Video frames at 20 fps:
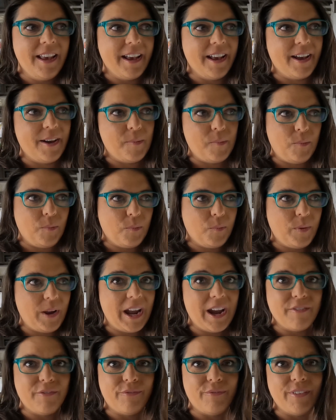Um, we
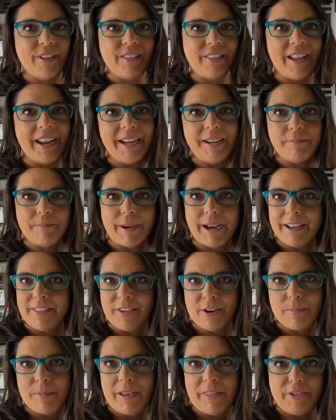have a light back
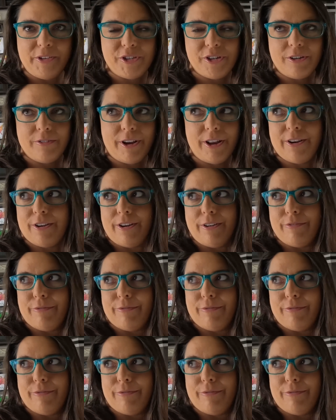there by the generator